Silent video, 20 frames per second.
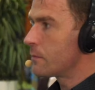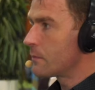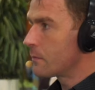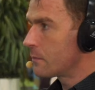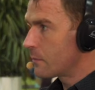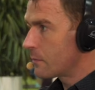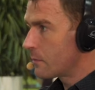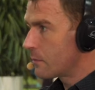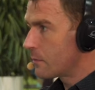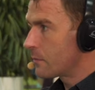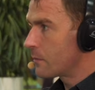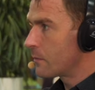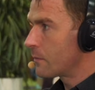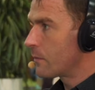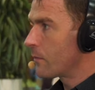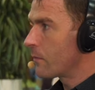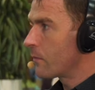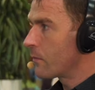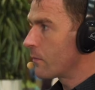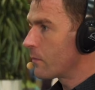what can you share
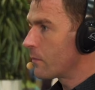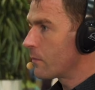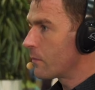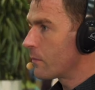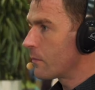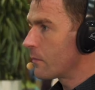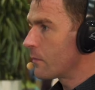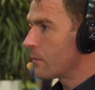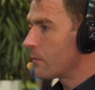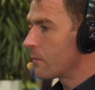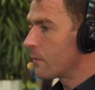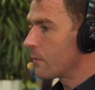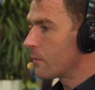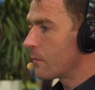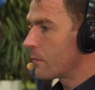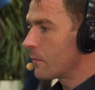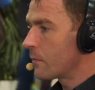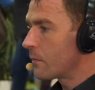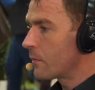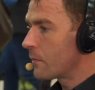that you think would be interesting for
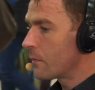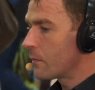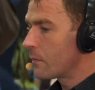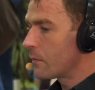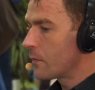everyone?